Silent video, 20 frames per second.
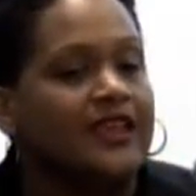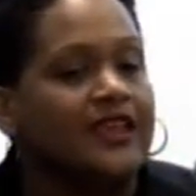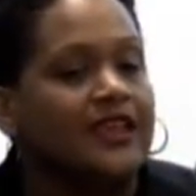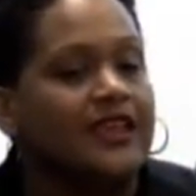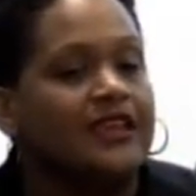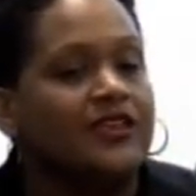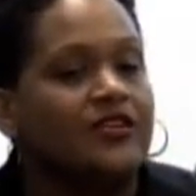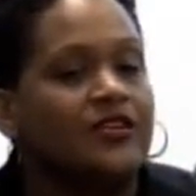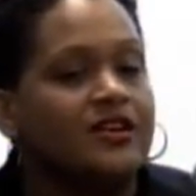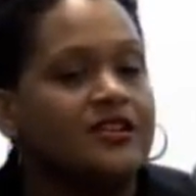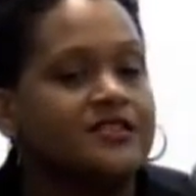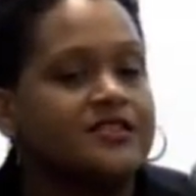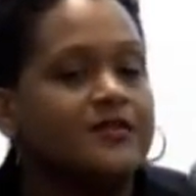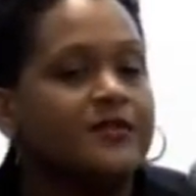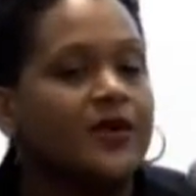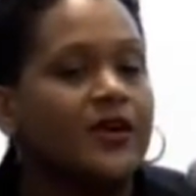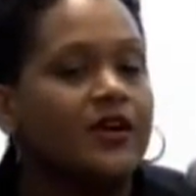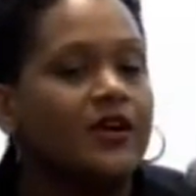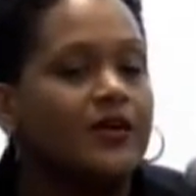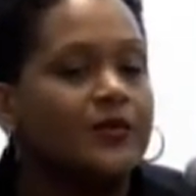In order to
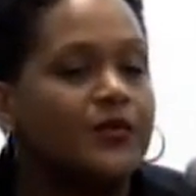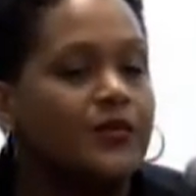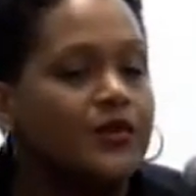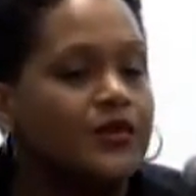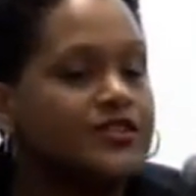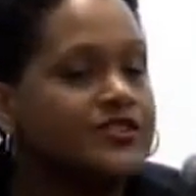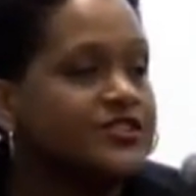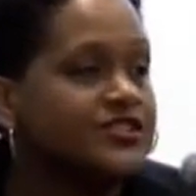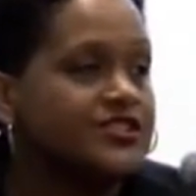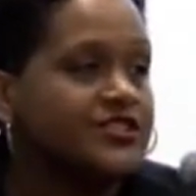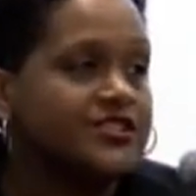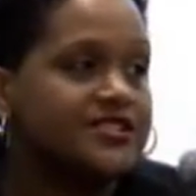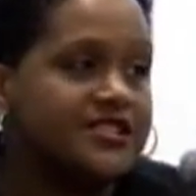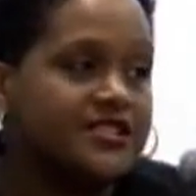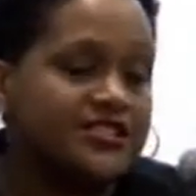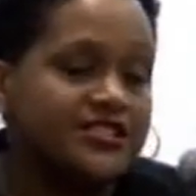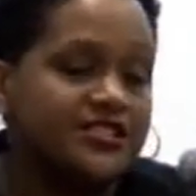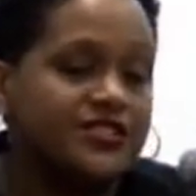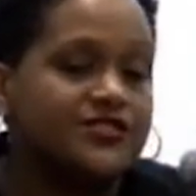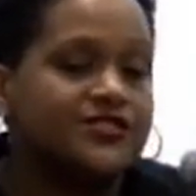borrow books, you just
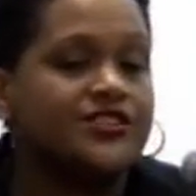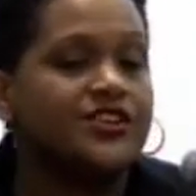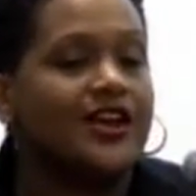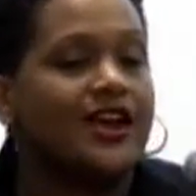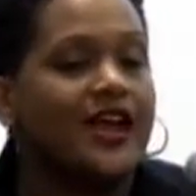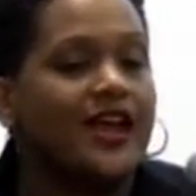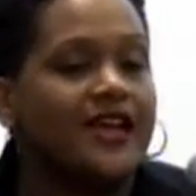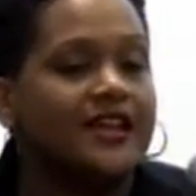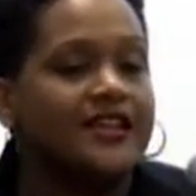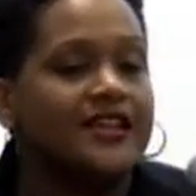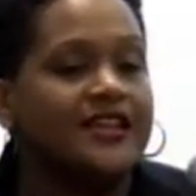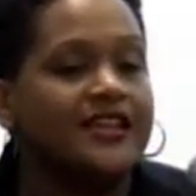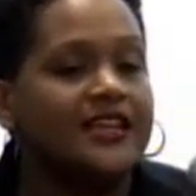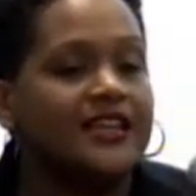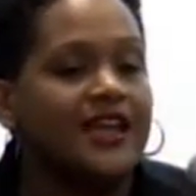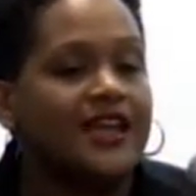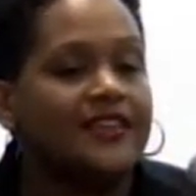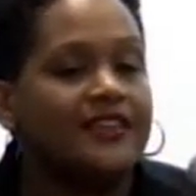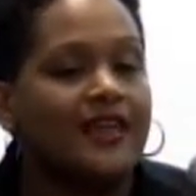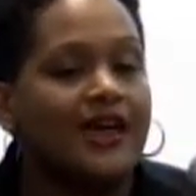need to use your ID,
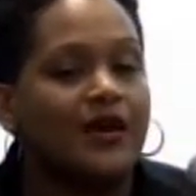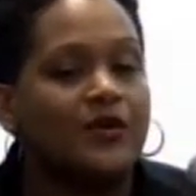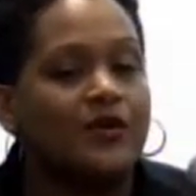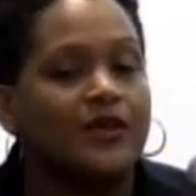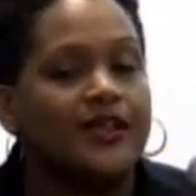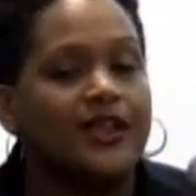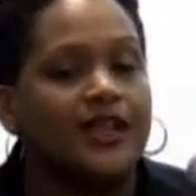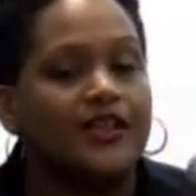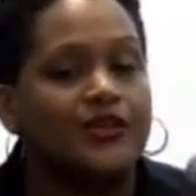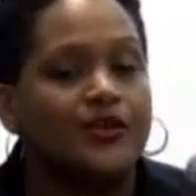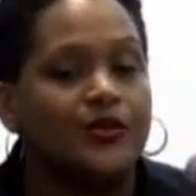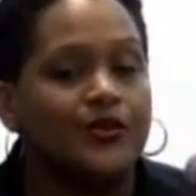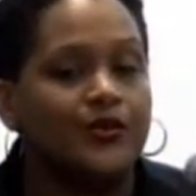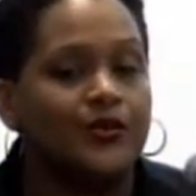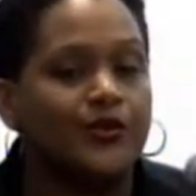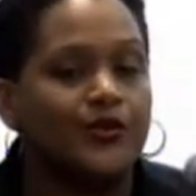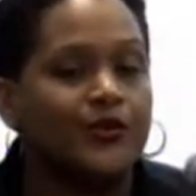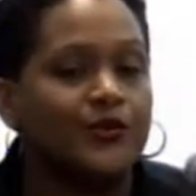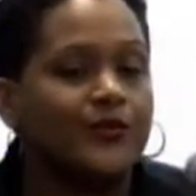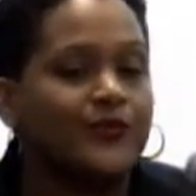and that will get you
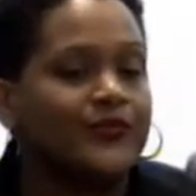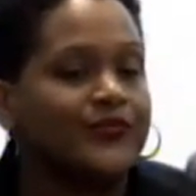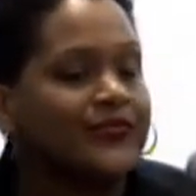through.